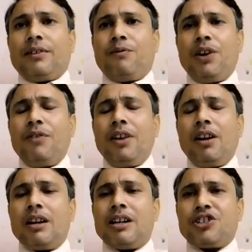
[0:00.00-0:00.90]
We
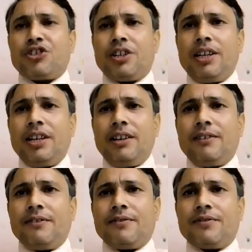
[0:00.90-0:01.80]
will
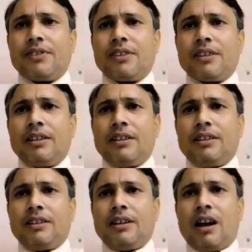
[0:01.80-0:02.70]
study
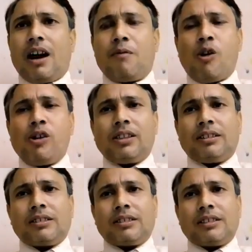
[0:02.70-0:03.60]
about
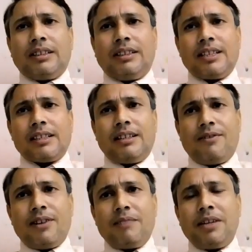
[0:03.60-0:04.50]
this
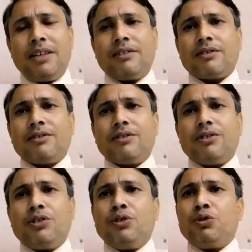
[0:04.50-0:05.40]
government
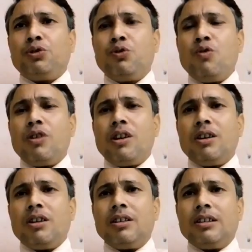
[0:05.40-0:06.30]
through
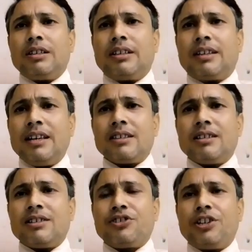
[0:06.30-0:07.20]
a case
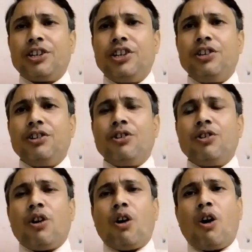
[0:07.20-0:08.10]
study
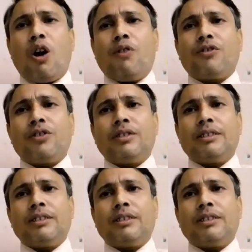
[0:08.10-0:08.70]
of